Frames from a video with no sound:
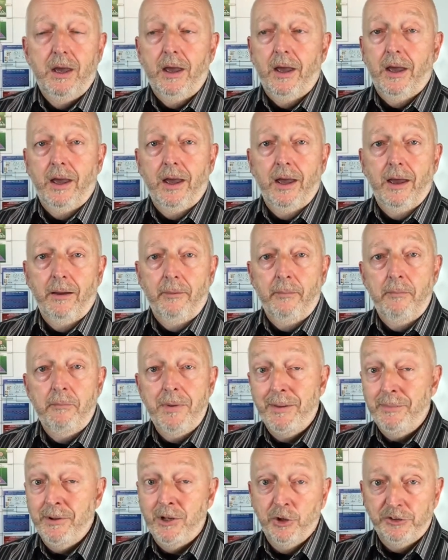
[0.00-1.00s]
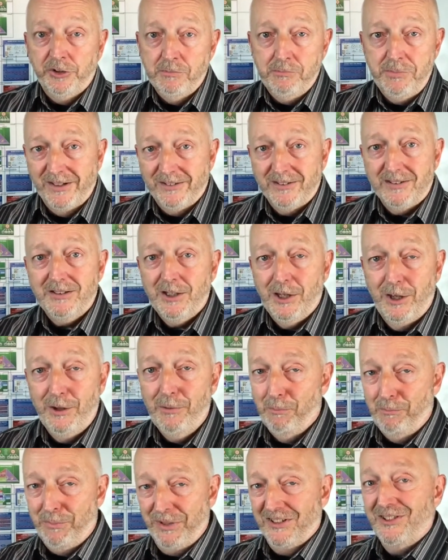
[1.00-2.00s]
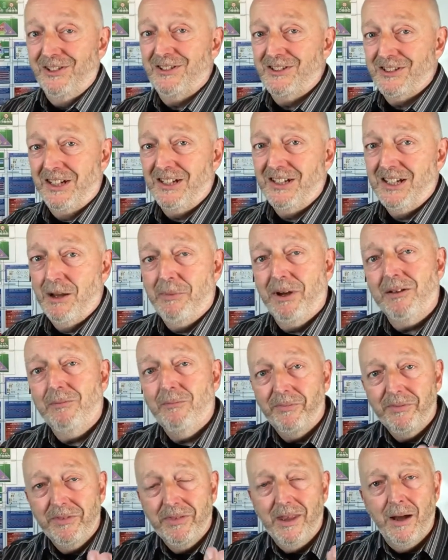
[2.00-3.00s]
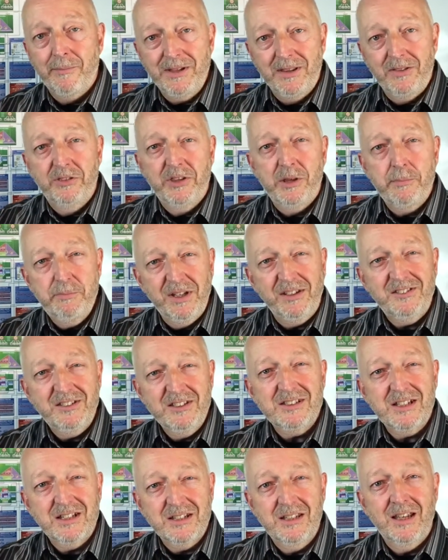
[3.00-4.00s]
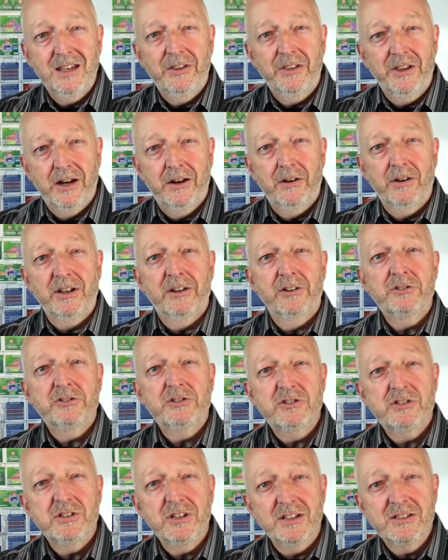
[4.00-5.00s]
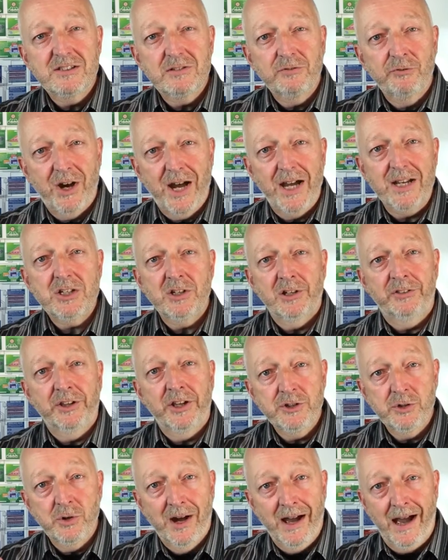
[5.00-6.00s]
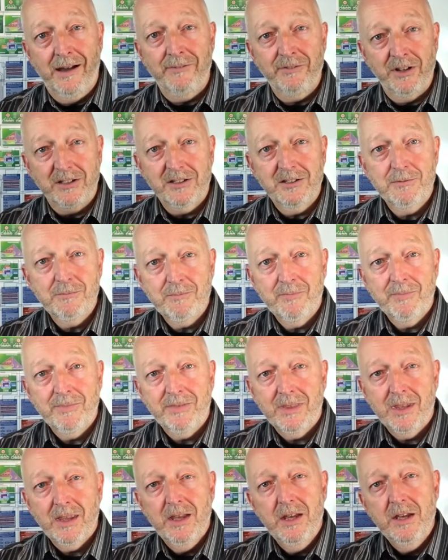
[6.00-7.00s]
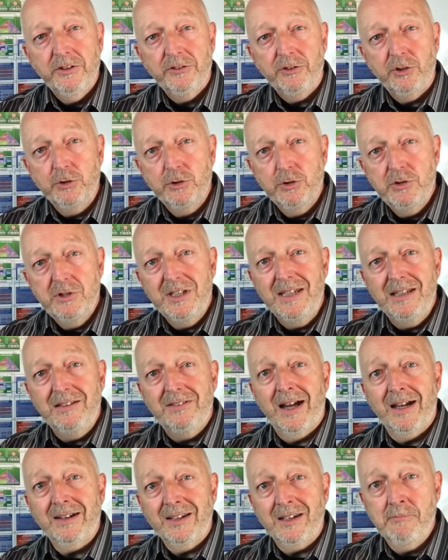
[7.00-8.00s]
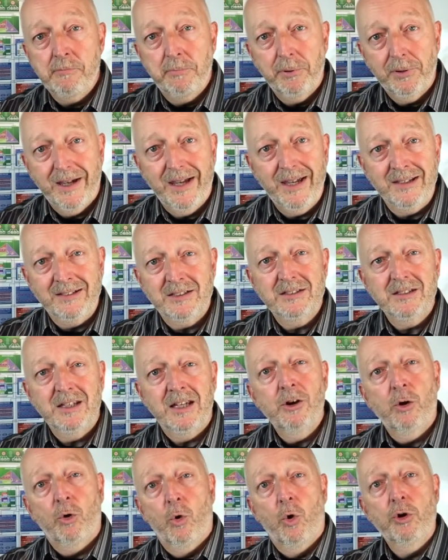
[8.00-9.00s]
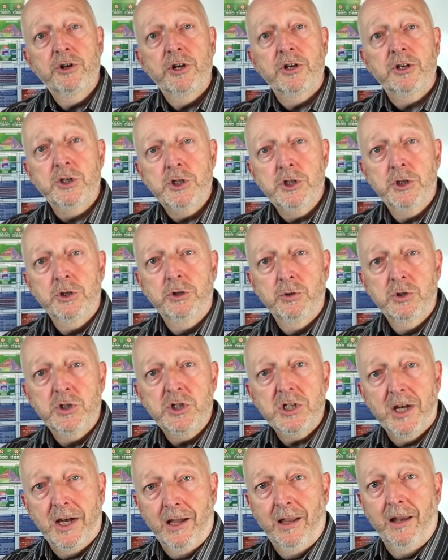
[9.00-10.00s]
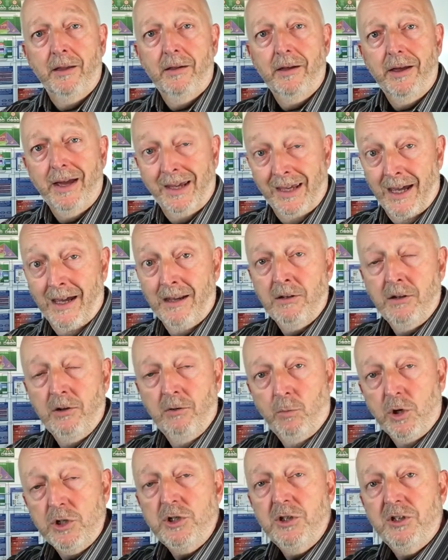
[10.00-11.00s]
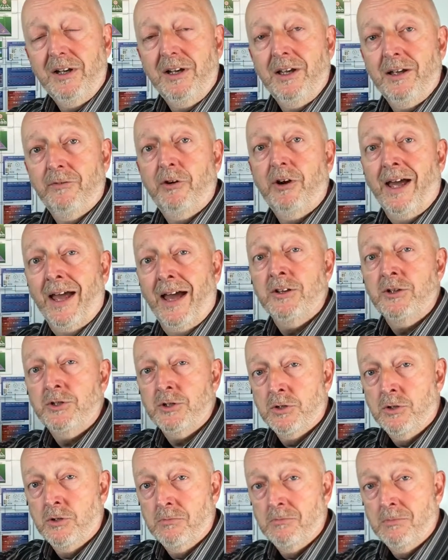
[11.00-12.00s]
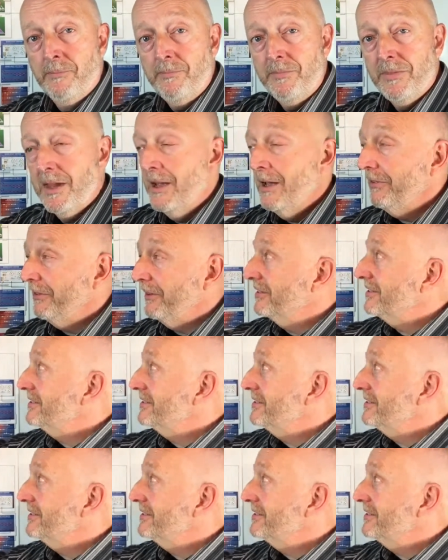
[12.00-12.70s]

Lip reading: Maybe not the best business idea, but I mean, the business idea there is, it's vital that you have it. So you need that in place in order to tell, again, what you deliver and to whom. The